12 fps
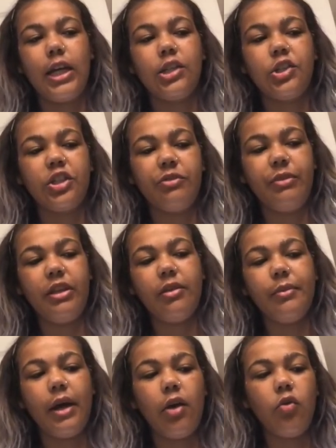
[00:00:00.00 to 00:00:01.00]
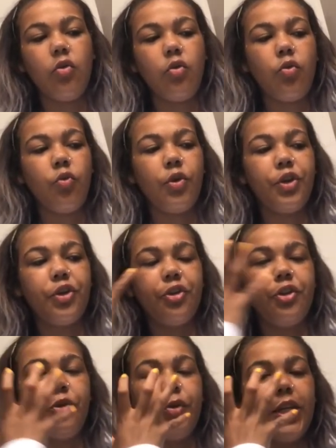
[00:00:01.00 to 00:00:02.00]
can't just be about what you're
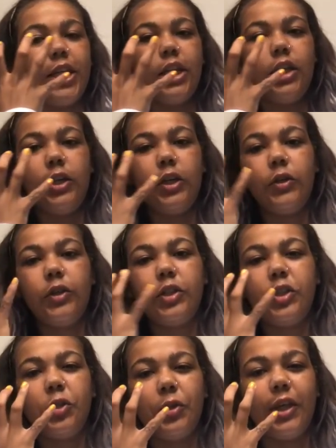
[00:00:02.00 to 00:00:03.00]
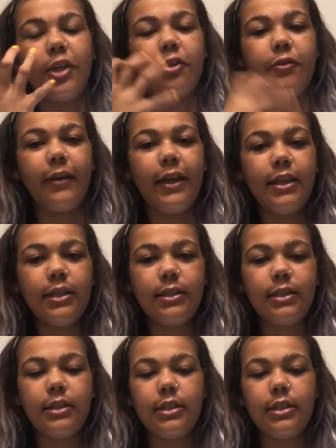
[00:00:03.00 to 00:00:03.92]
doing to like your face.